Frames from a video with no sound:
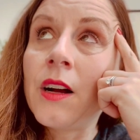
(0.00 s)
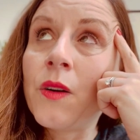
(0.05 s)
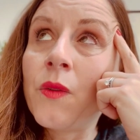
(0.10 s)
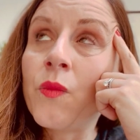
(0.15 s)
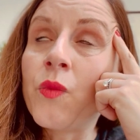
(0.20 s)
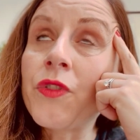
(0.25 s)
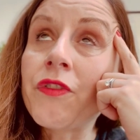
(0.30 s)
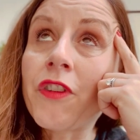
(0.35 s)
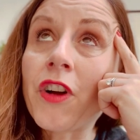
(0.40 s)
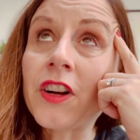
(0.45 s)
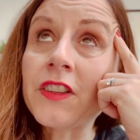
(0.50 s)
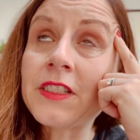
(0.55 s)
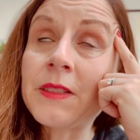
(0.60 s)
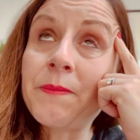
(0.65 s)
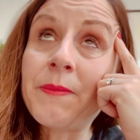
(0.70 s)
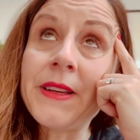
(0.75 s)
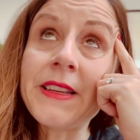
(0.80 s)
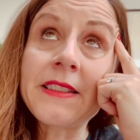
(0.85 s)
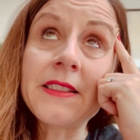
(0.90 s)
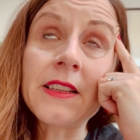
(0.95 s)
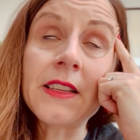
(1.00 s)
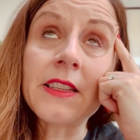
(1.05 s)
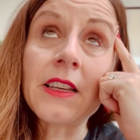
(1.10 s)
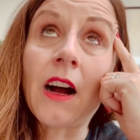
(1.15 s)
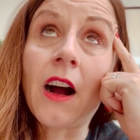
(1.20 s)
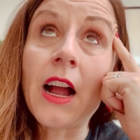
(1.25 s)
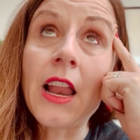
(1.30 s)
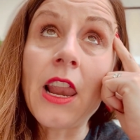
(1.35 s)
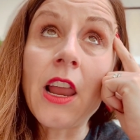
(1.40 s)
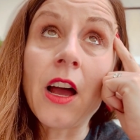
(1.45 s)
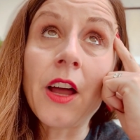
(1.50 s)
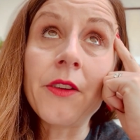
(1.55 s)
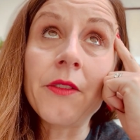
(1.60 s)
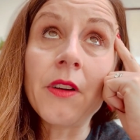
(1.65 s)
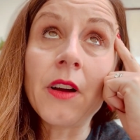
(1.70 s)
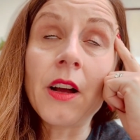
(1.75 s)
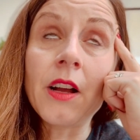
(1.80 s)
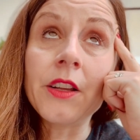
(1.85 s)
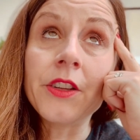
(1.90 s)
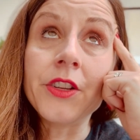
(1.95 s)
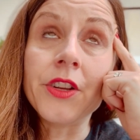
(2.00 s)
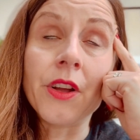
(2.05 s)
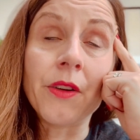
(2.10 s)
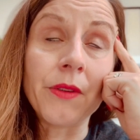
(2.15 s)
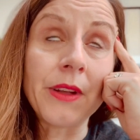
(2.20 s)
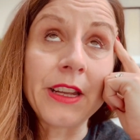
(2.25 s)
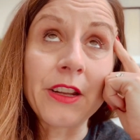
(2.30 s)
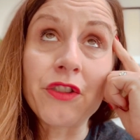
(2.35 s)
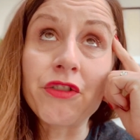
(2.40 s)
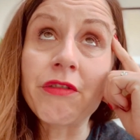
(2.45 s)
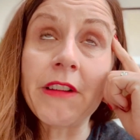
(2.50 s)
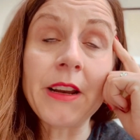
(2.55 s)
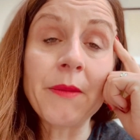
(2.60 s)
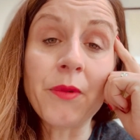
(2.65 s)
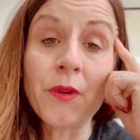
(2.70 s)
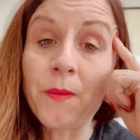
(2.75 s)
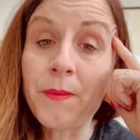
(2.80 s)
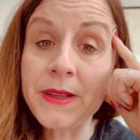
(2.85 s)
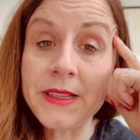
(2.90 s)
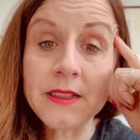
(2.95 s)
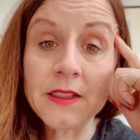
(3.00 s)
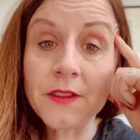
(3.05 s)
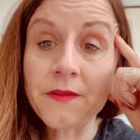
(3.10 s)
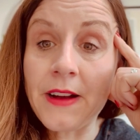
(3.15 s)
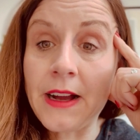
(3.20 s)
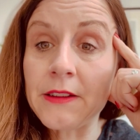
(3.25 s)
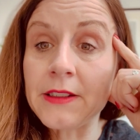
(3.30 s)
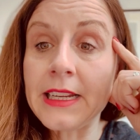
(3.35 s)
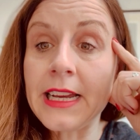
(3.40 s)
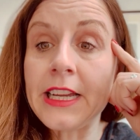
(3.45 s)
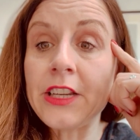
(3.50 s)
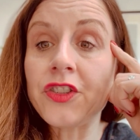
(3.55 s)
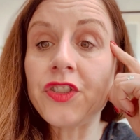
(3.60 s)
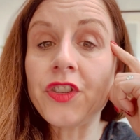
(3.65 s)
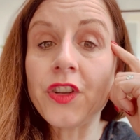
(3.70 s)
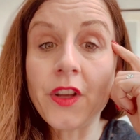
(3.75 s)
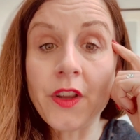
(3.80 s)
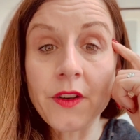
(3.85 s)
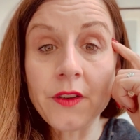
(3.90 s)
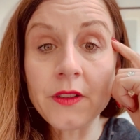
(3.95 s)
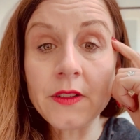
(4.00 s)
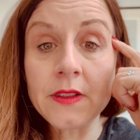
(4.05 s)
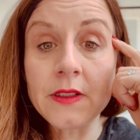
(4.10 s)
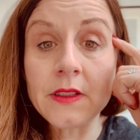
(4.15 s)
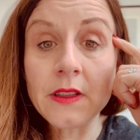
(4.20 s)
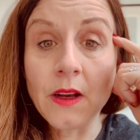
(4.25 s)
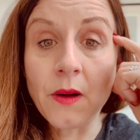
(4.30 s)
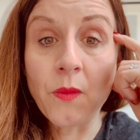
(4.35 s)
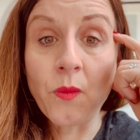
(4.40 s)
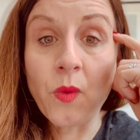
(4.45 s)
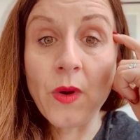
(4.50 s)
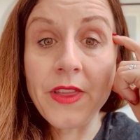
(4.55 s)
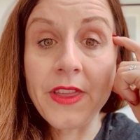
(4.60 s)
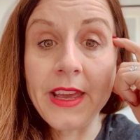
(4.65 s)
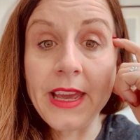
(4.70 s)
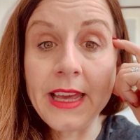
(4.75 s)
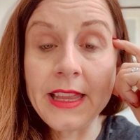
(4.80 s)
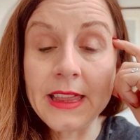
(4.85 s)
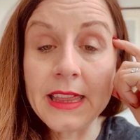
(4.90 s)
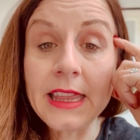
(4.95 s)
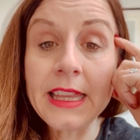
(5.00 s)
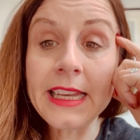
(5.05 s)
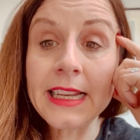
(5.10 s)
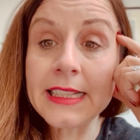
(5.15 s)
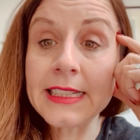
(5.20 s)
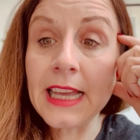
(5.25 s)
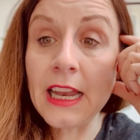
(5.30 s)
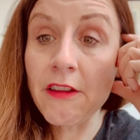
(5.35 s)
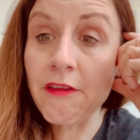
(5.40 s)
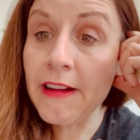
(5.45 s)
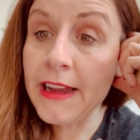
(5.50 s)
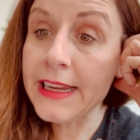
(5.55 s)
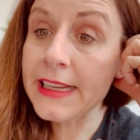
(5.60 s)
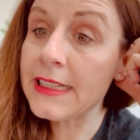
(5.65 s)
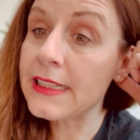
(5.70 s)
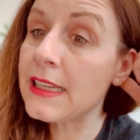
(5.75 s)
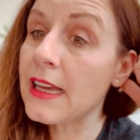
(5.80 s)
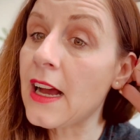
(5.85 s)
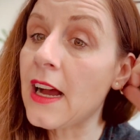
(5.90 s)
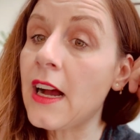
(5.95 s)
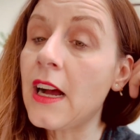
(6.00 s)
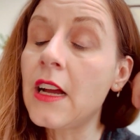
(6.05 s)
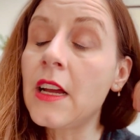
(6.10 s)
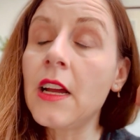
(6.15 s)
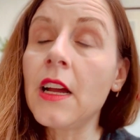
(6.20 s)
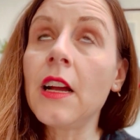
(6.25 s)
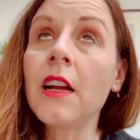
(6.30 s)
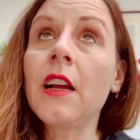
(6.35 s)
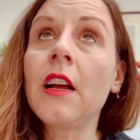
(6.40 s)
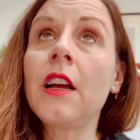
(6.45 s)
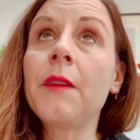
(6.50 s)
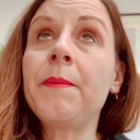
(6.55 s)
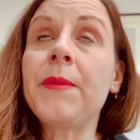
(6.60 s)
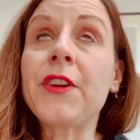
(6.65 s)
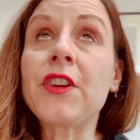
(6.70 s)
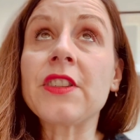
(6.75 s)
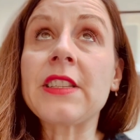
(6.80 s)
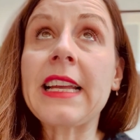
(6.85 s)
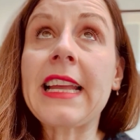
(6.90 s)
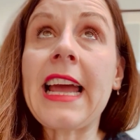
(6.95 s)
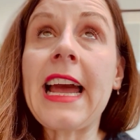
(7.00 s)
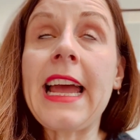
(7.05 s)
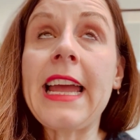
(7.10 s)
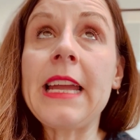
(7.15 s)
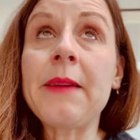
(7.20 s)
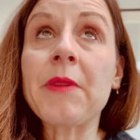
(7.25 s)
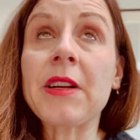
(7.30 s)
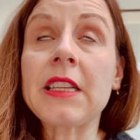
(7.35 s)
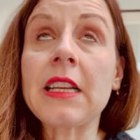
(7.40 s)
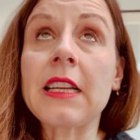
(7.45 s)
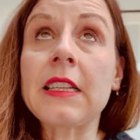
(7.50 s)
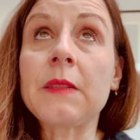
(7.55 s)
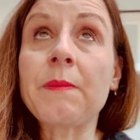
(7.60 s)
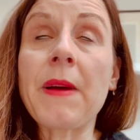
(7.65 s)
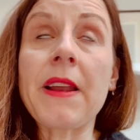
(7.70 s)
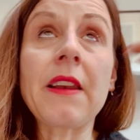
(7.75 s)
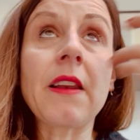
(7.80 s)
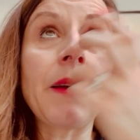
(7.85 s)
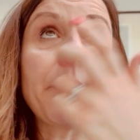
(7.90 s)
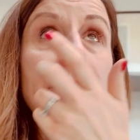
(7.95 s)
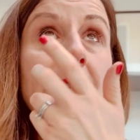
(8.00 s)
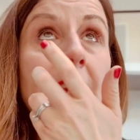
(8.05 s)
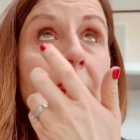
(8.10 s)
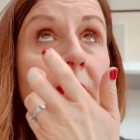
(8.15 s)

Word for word: with regards to business, I learned, you know, incredible business foundations within the accelerator. Because I came, I'd, I'd, spent like nearly